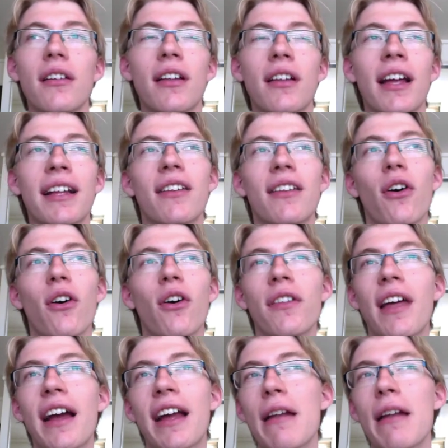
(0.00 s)
like the
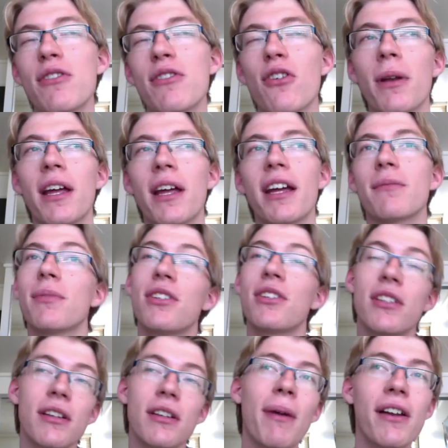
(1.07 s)
Academy nominates.
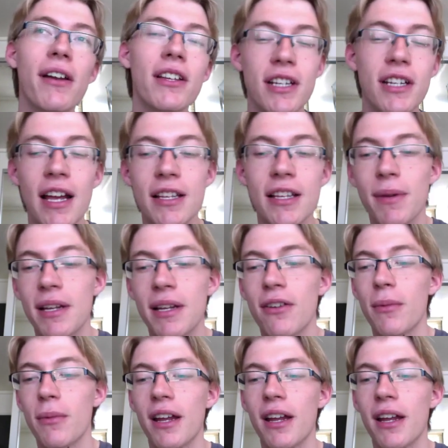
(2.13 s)
But apparently she has been
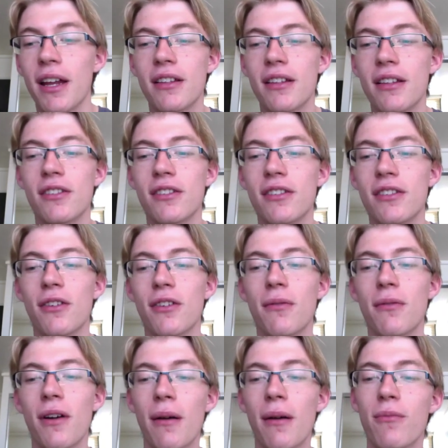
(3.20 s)
nominated, so
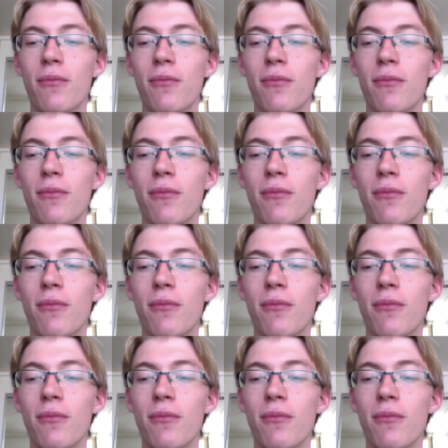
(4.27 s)
I'm wrong.